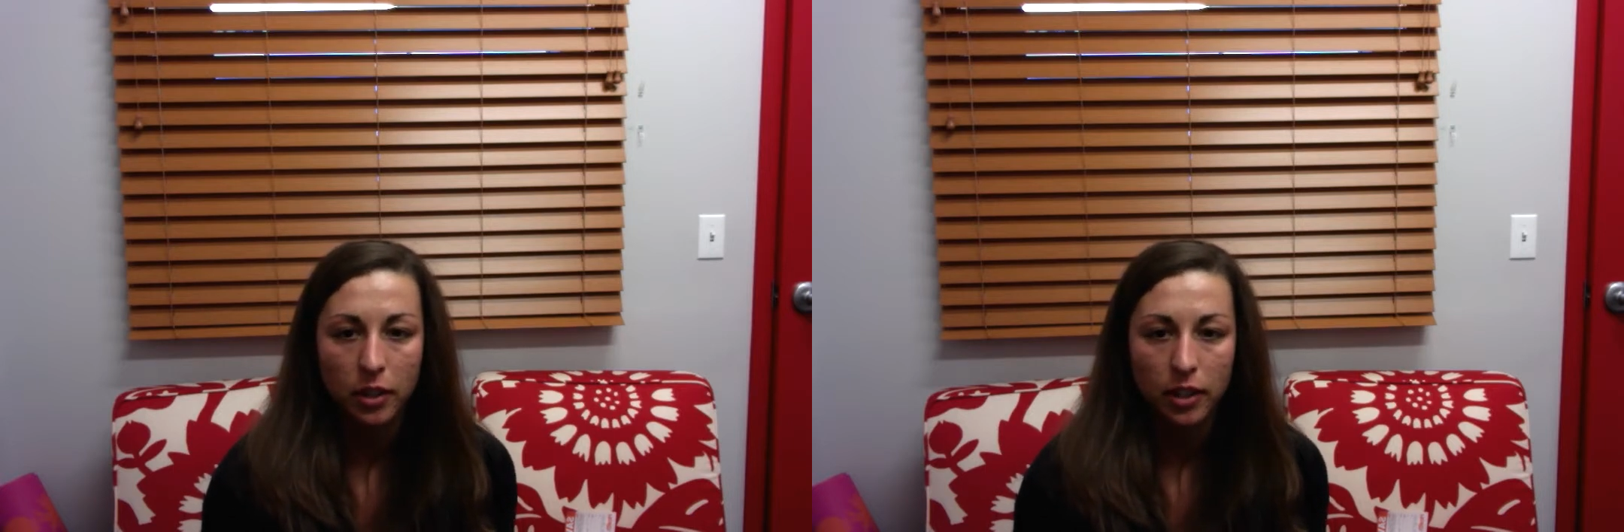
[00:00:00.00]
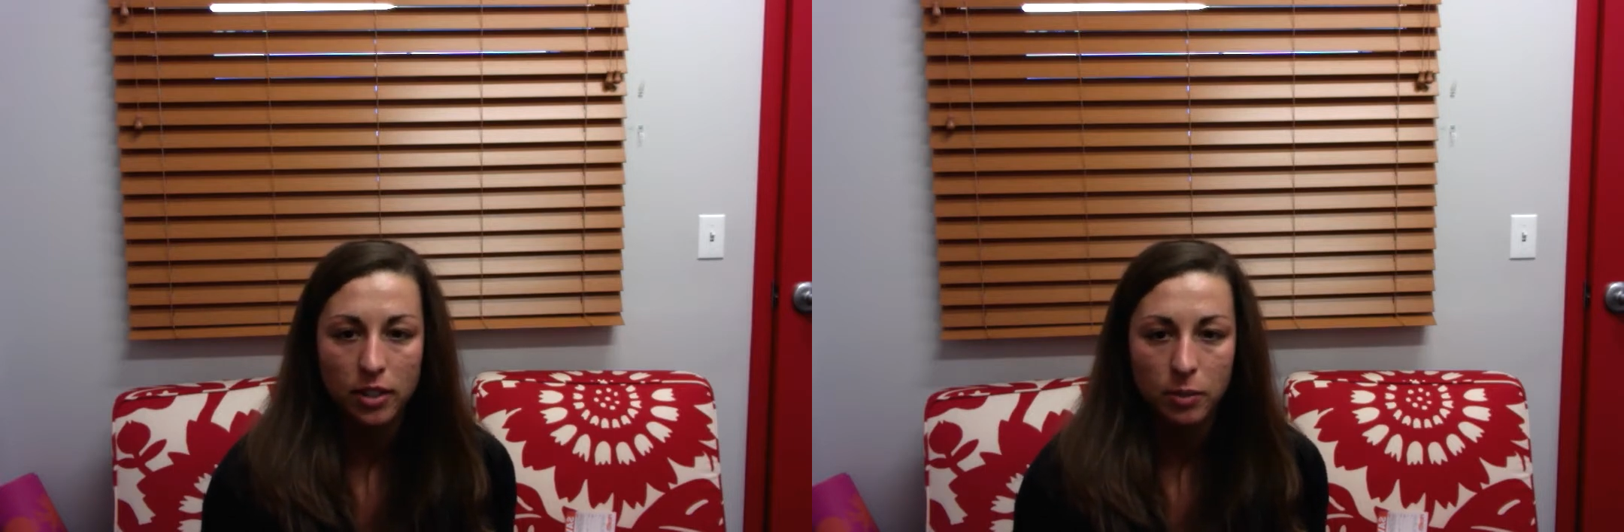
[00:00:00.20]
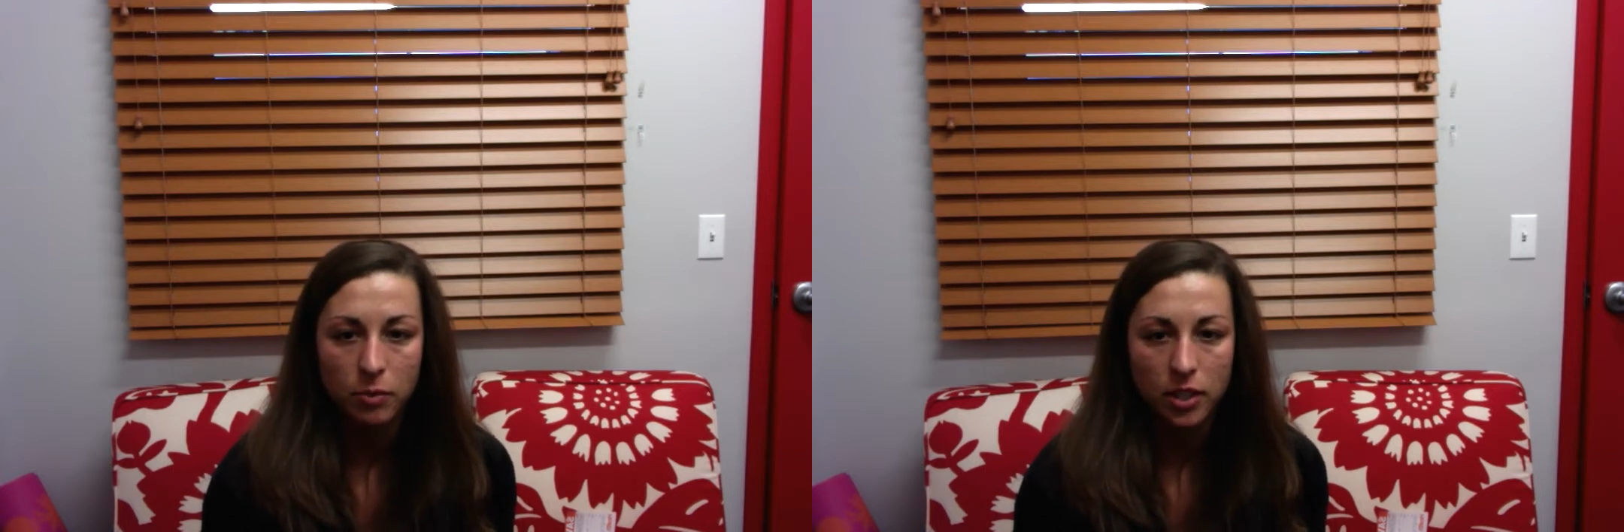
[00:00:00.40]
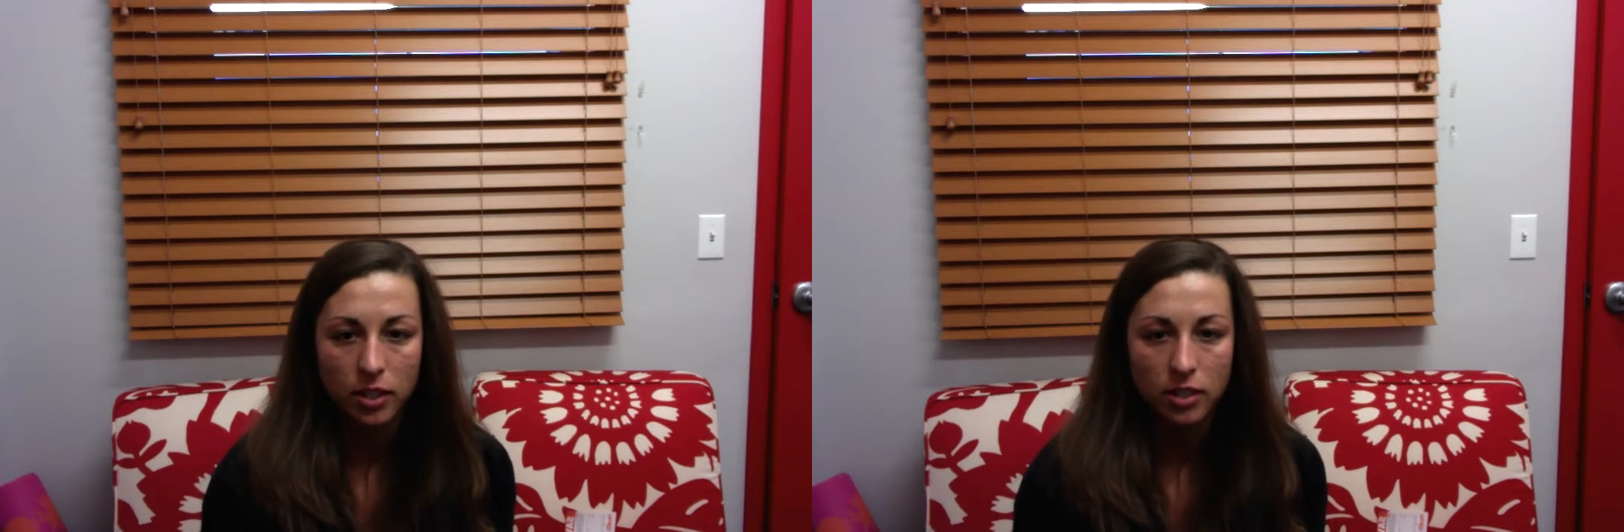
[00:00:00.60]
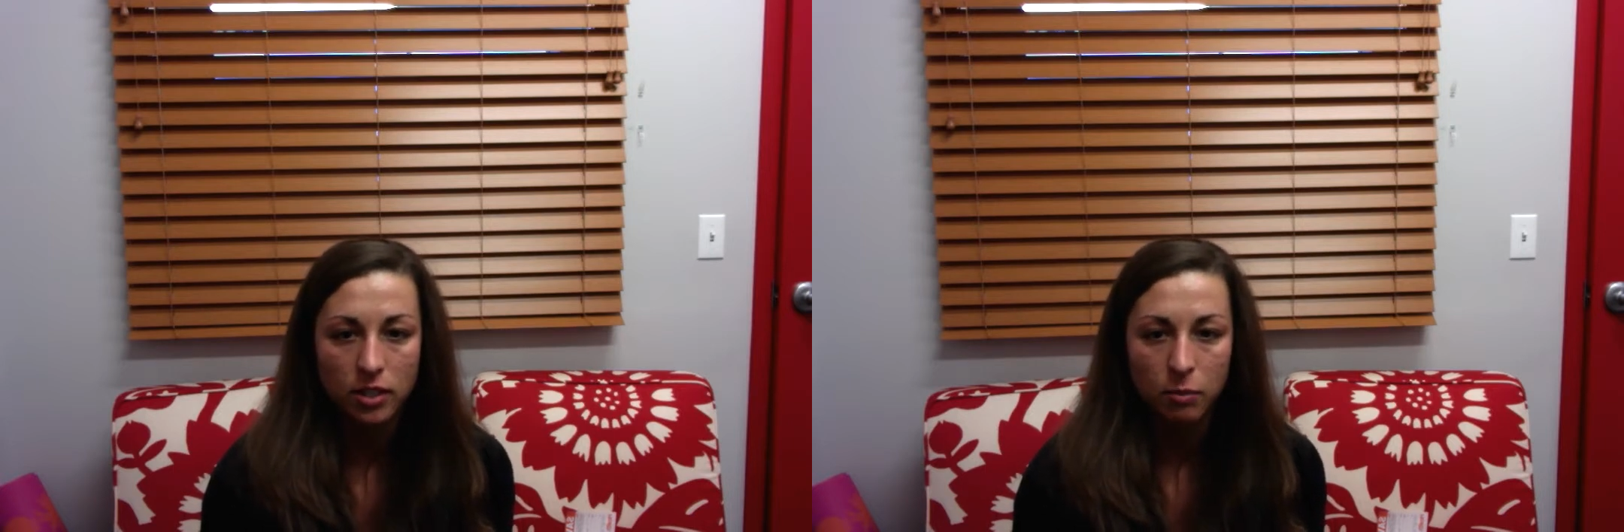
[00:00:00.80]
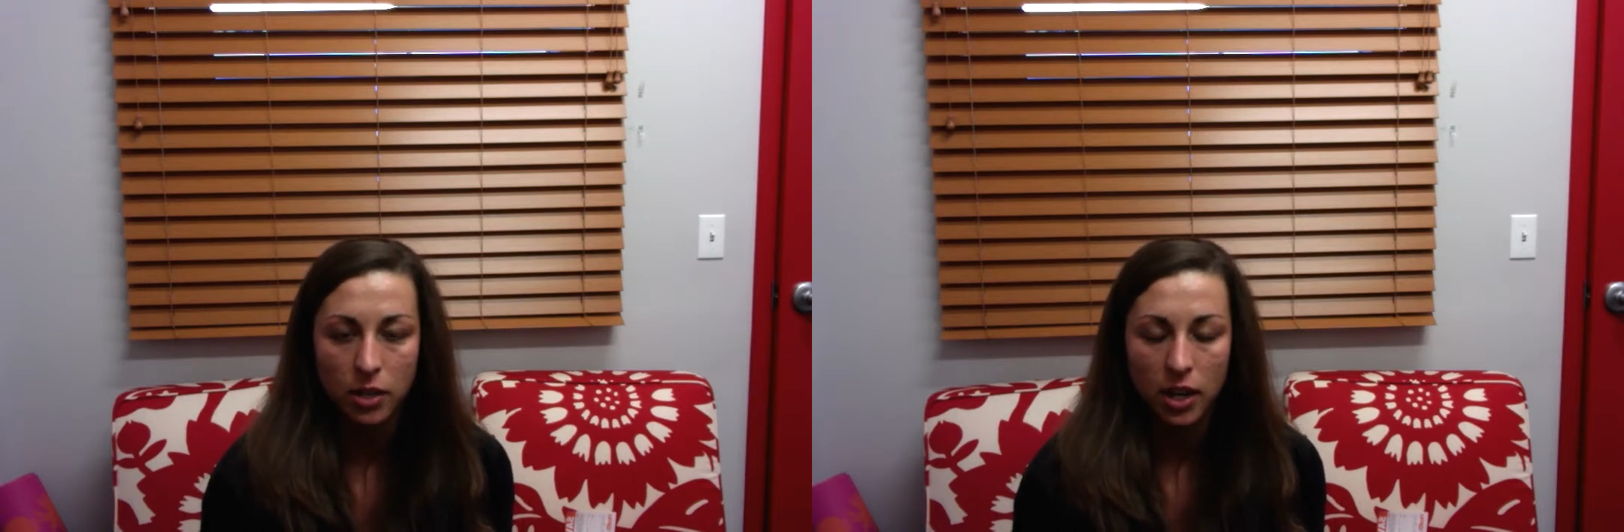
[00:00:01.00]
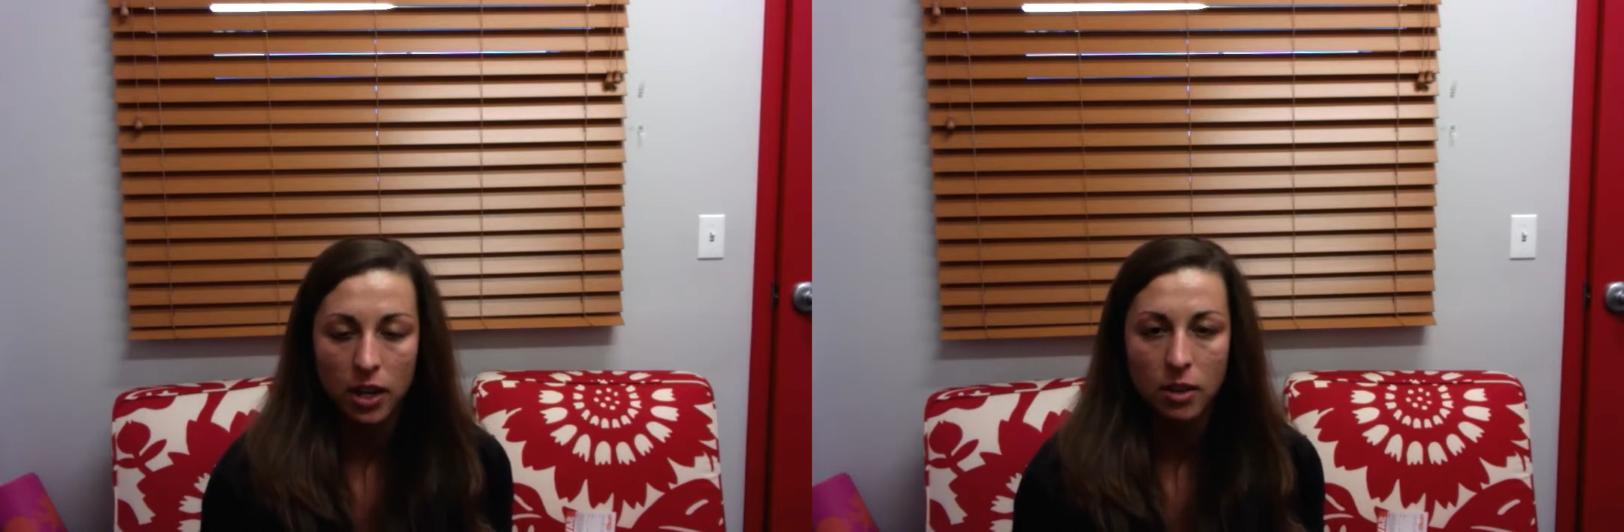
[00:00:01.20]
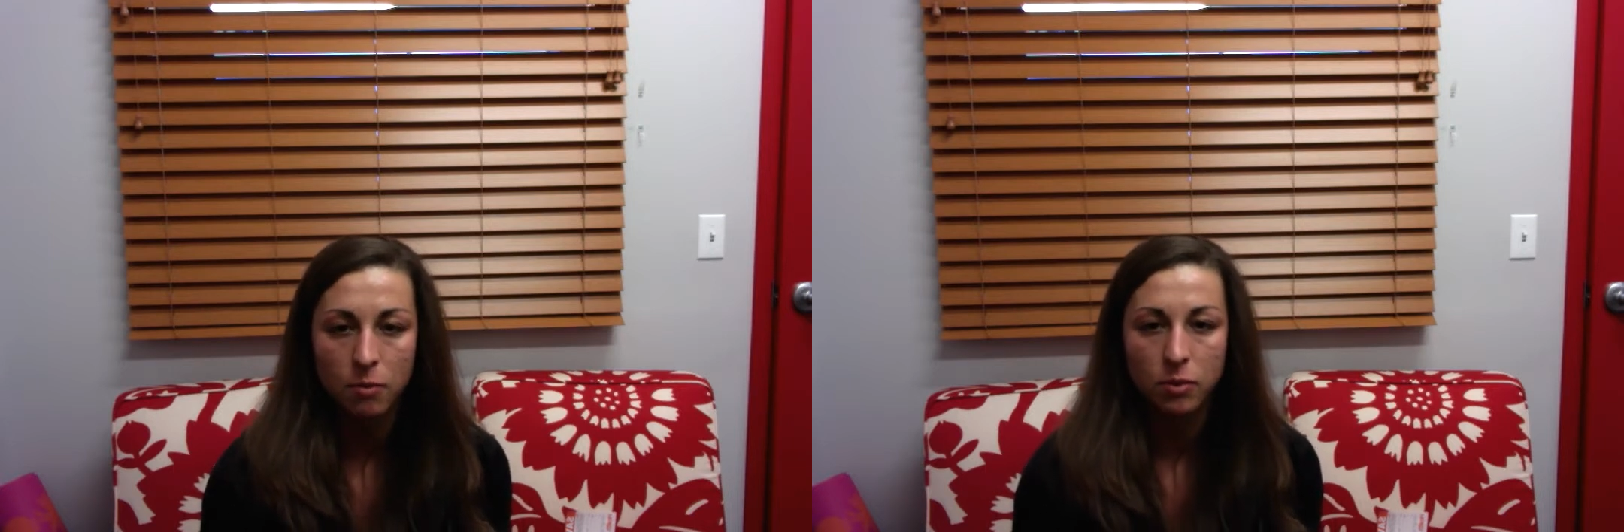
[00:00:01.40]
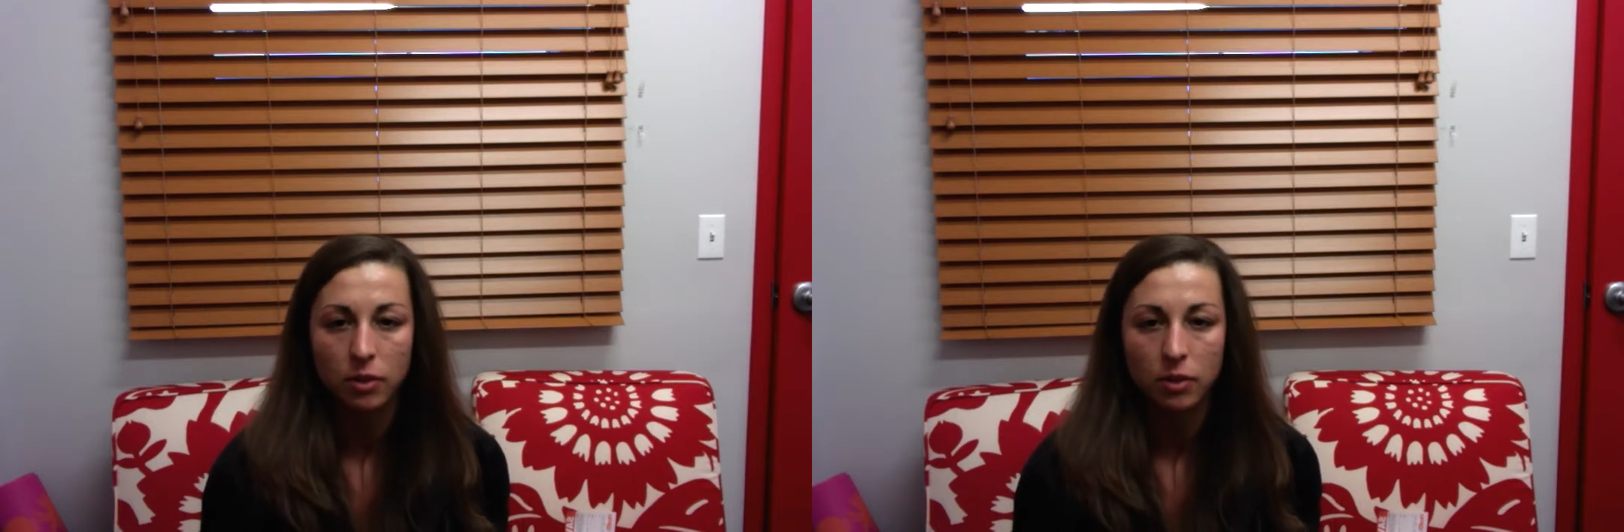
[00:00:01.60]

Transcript: play some tennis sometimes.